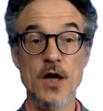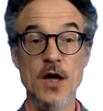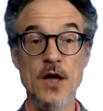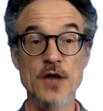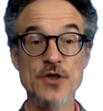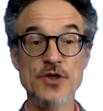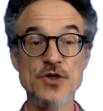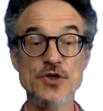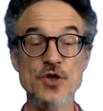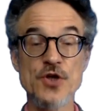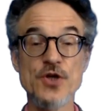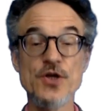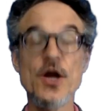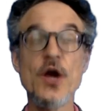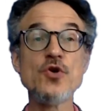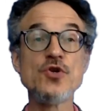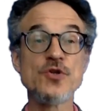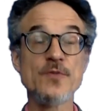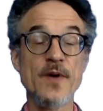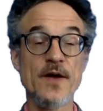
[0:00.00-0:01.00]
Uh, just a
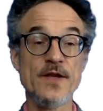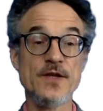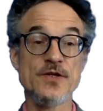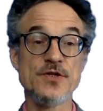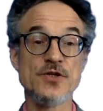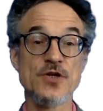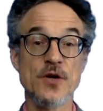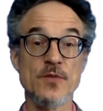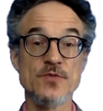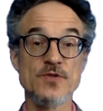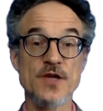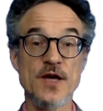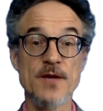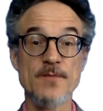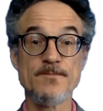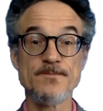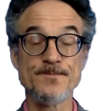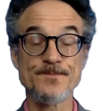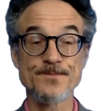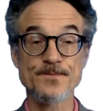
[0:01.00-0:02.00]
note about this top
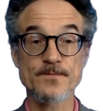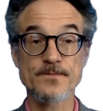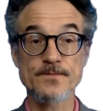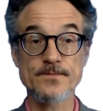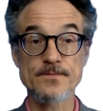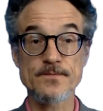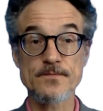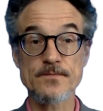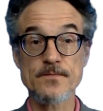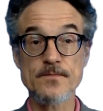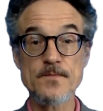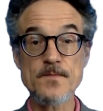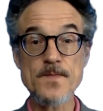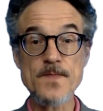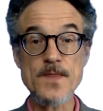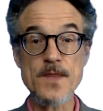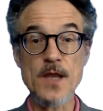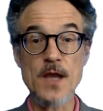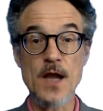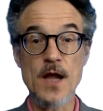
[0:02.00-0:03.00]
10
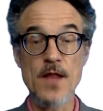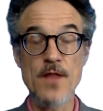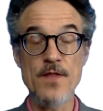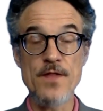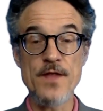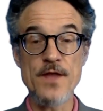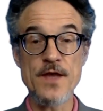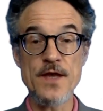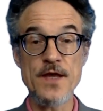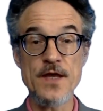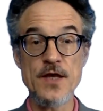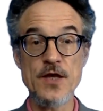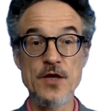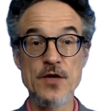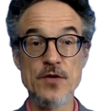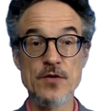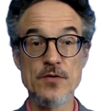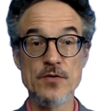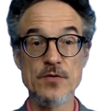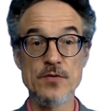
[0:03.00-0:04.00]
the